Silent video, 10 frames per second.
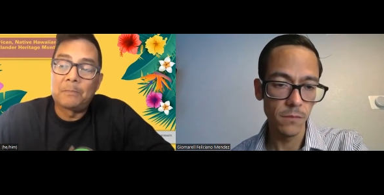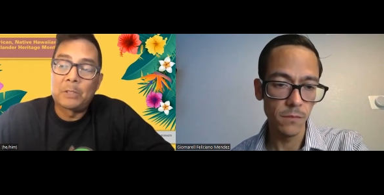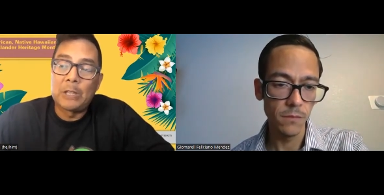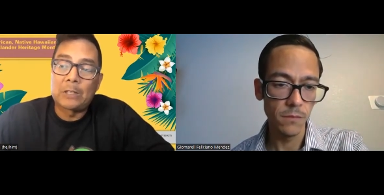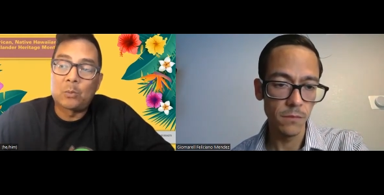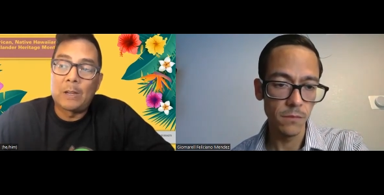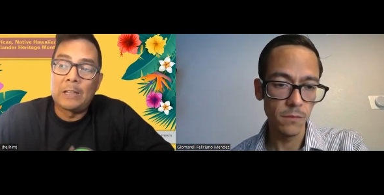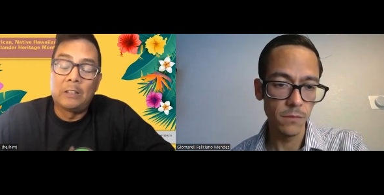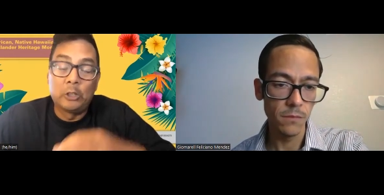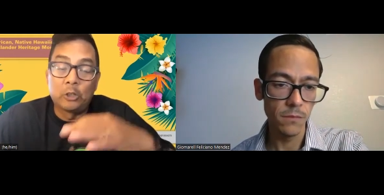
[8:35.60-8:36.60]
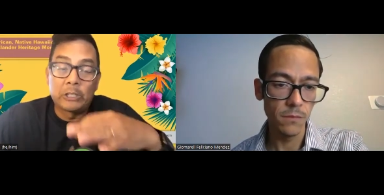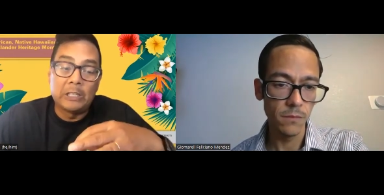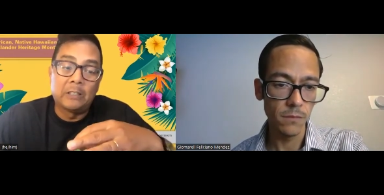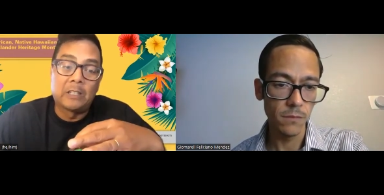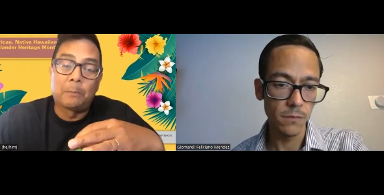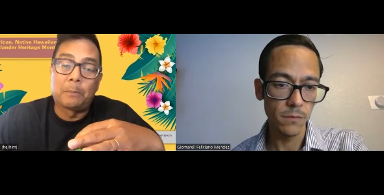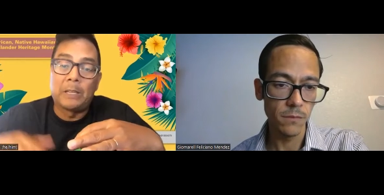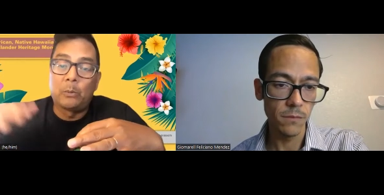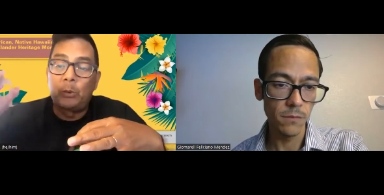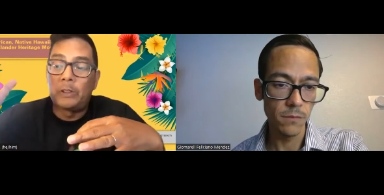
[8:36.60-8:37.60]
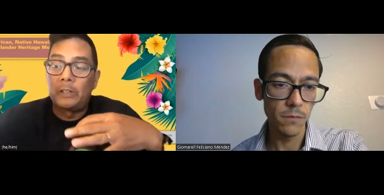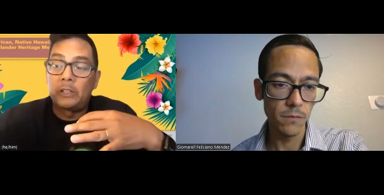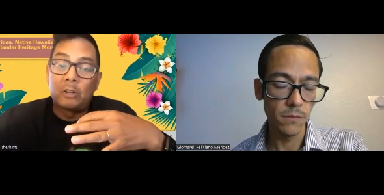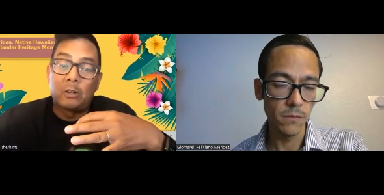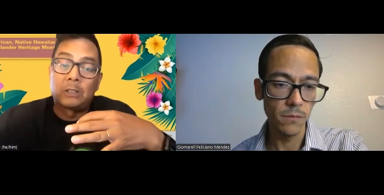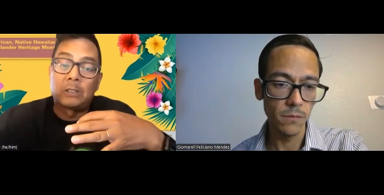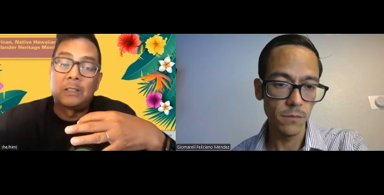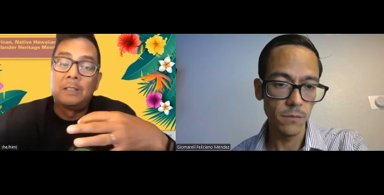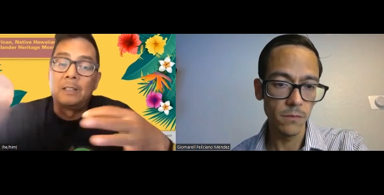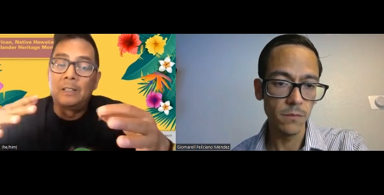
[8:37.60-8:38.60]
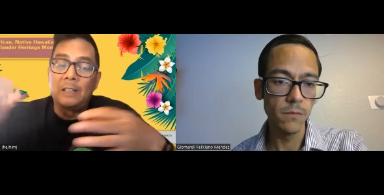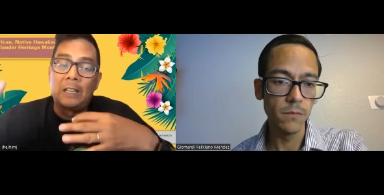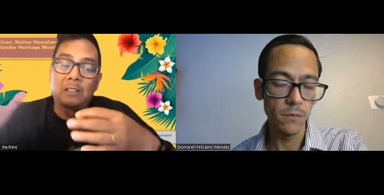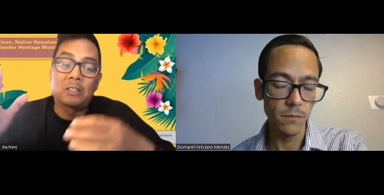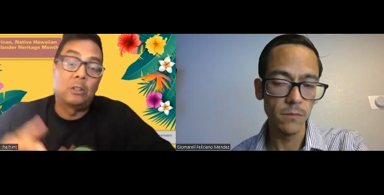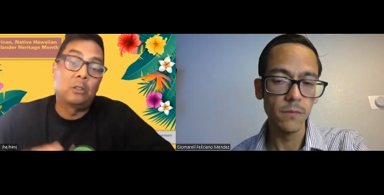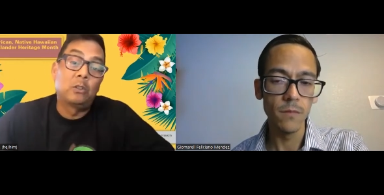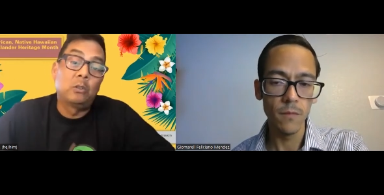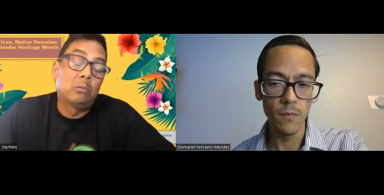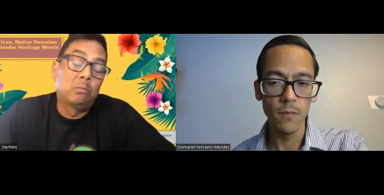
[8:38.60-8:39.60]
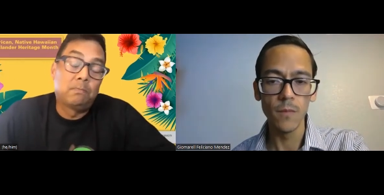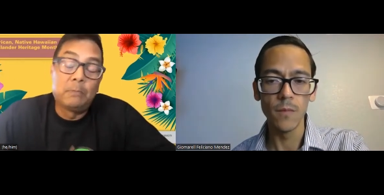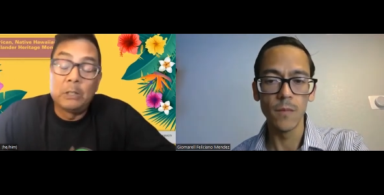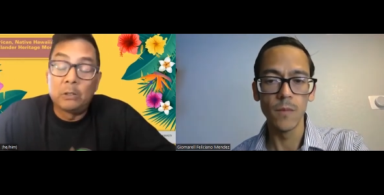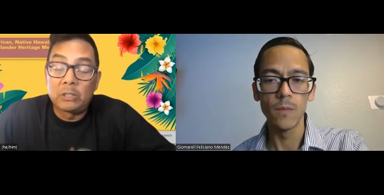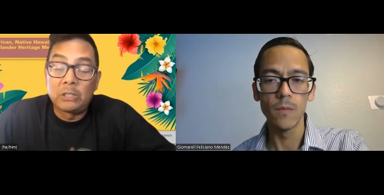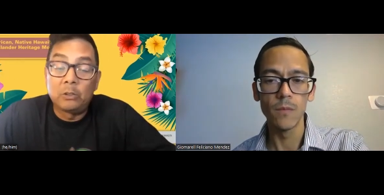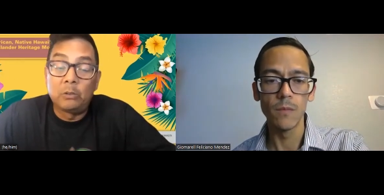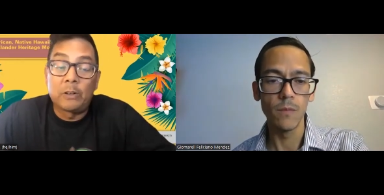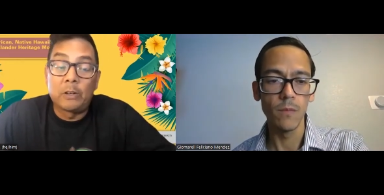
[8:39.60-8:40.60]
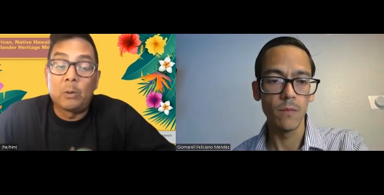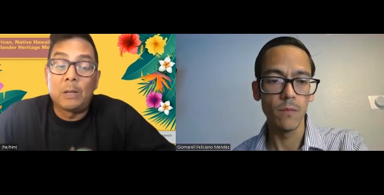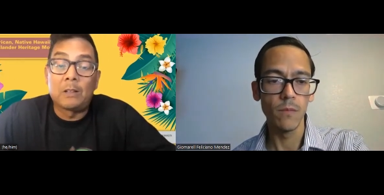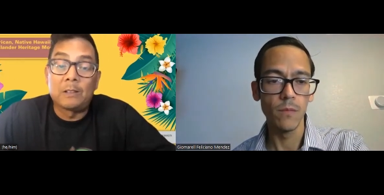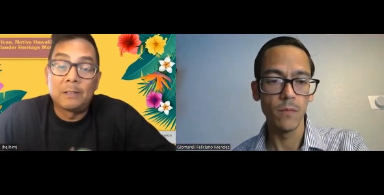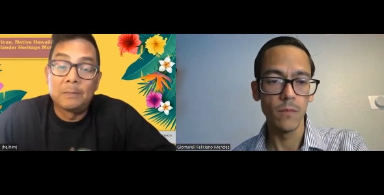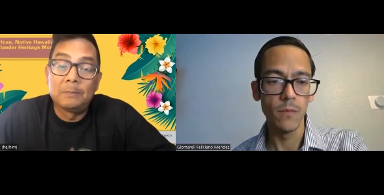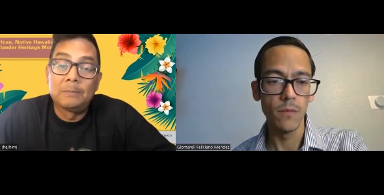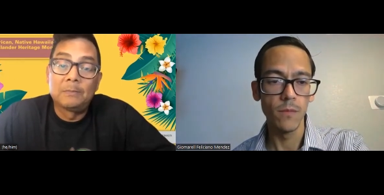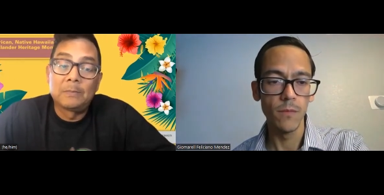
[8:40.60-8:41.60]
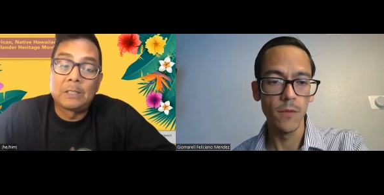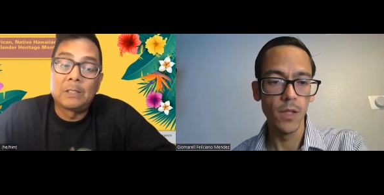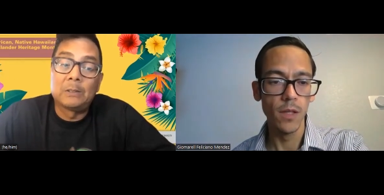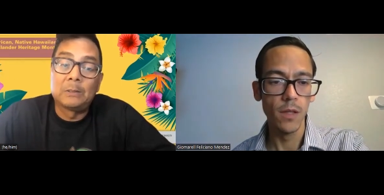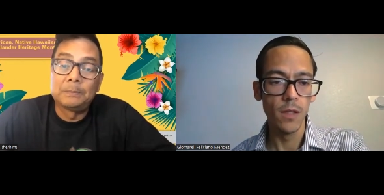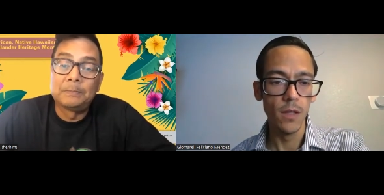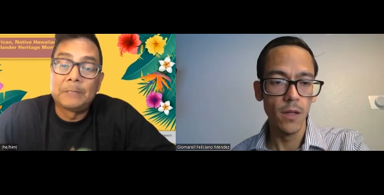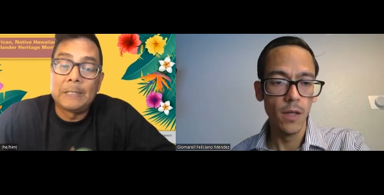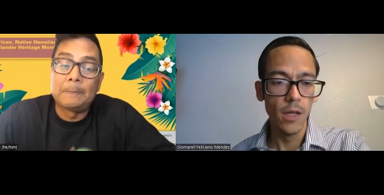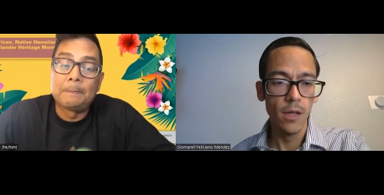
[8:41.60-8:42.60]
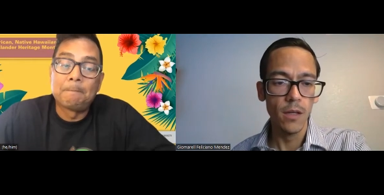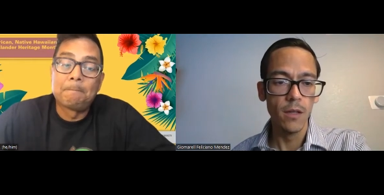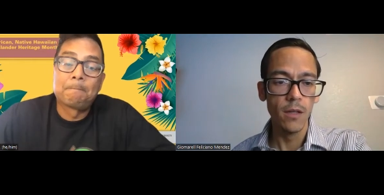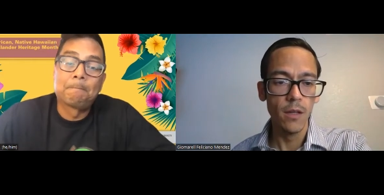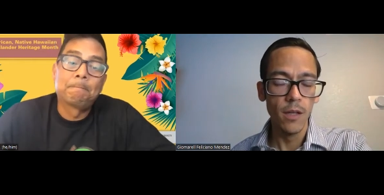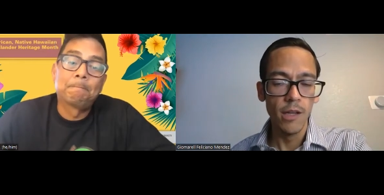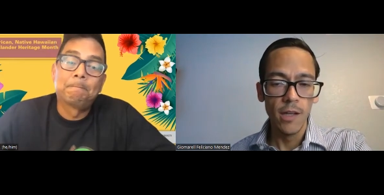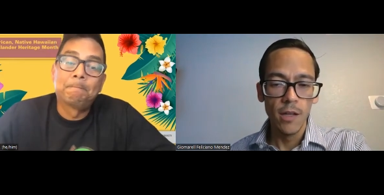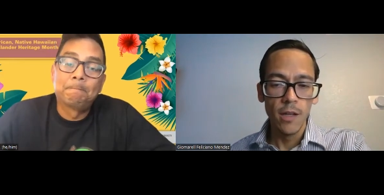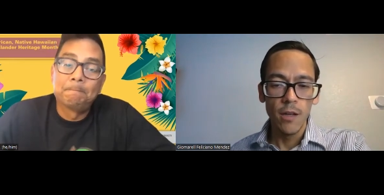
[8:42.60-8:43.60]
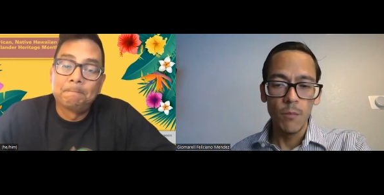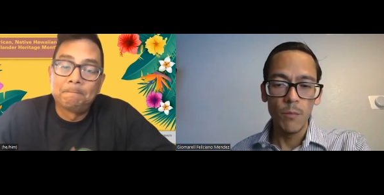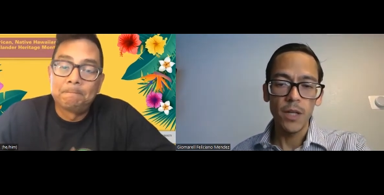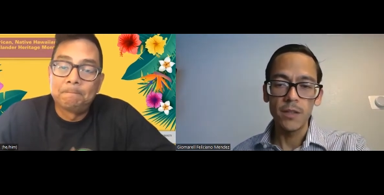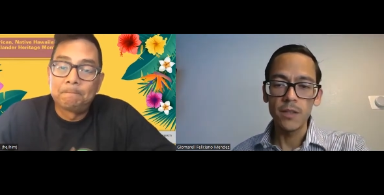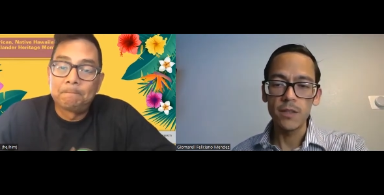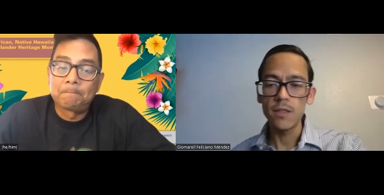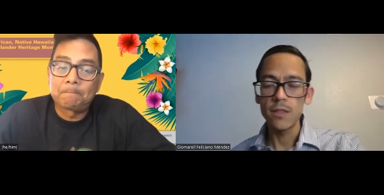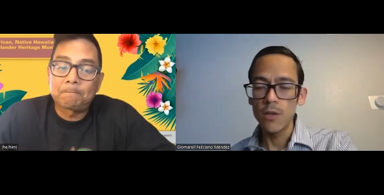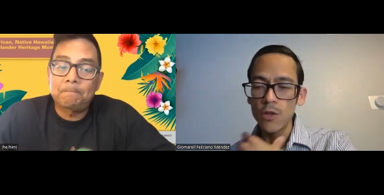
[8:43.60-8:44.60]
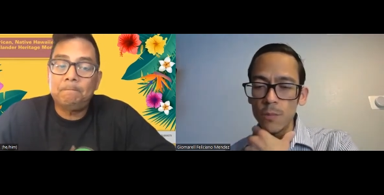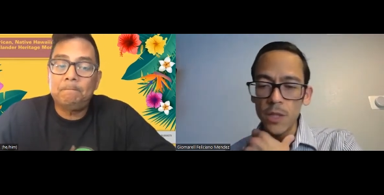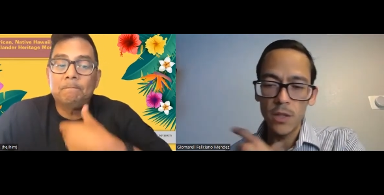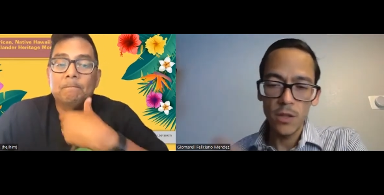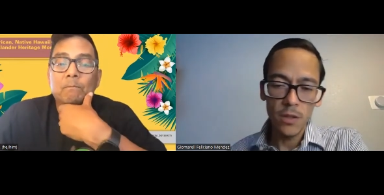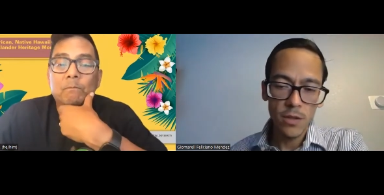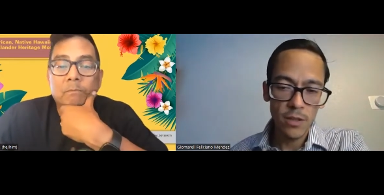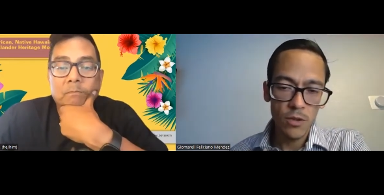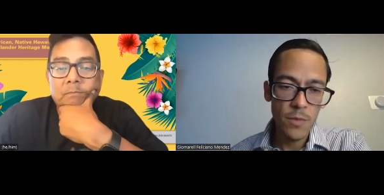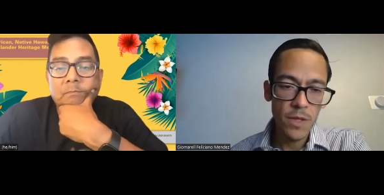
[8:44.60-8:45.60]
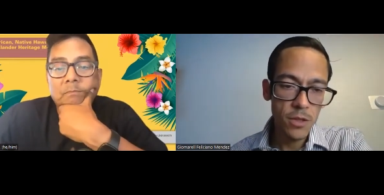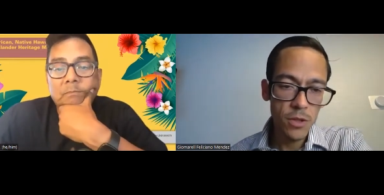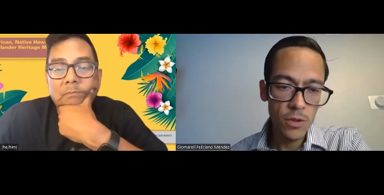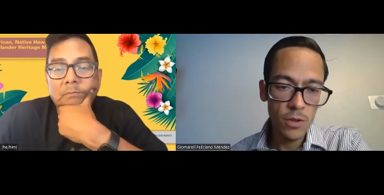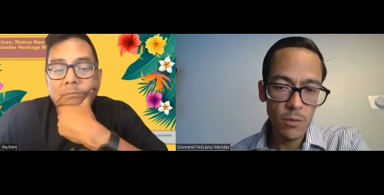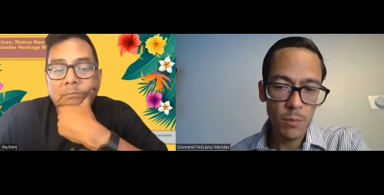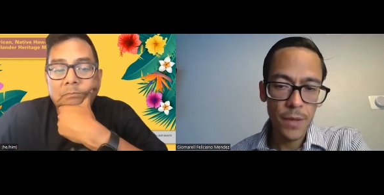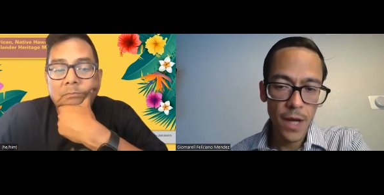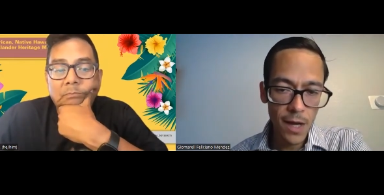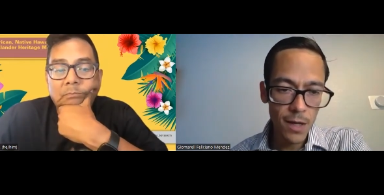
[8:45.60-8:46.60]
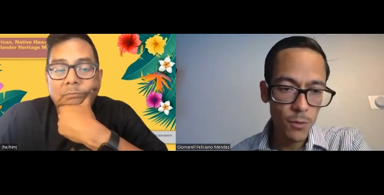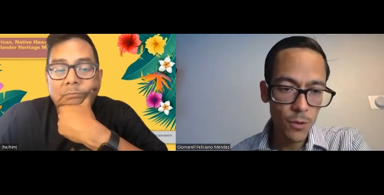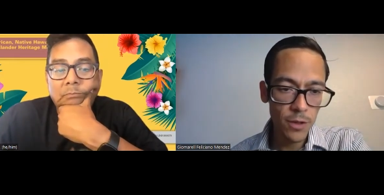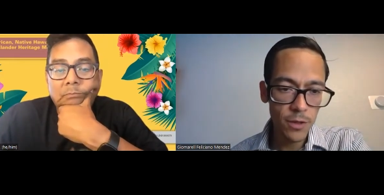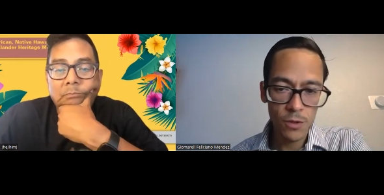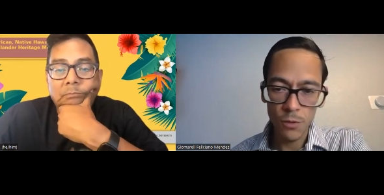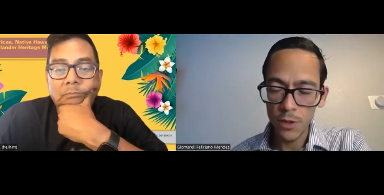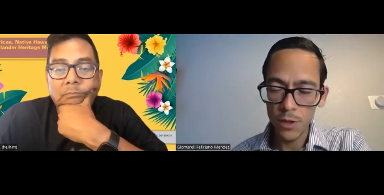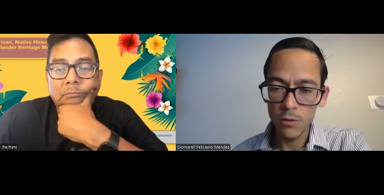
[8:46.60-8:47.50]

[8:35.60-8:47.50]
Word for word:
Speaker 1: so that's why a little kid can play with an adult and still do you know still do very well.
Speaker 2: So yeah. Well, this is good because as you mentioned power, so we